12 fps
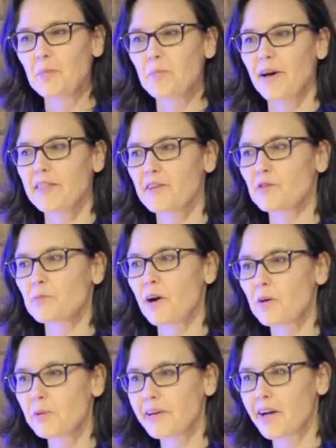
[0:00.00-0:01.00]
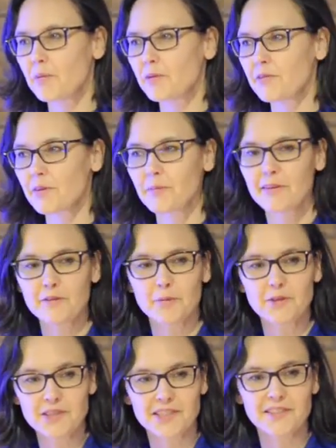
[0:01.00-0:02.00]
But there's probably a couple of them that
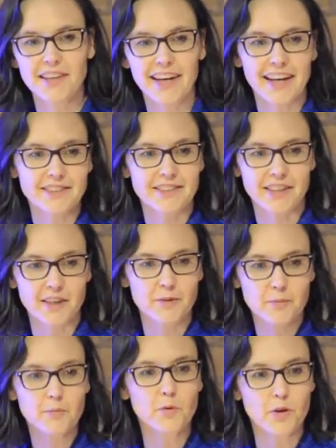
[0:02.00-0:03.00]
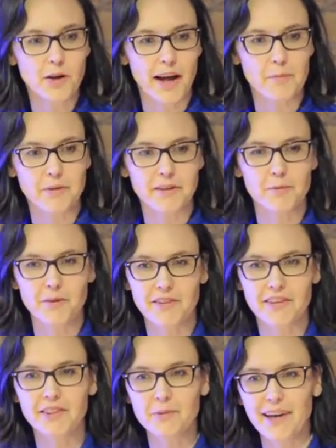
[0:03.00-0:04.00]
spoke to you that actually are more applicable
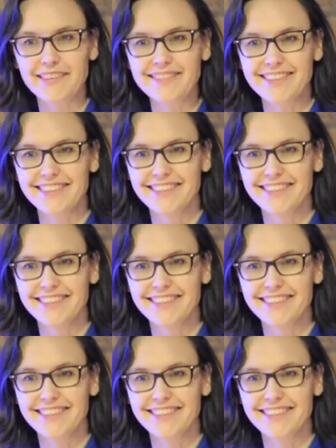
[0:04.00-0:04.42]
than the rest.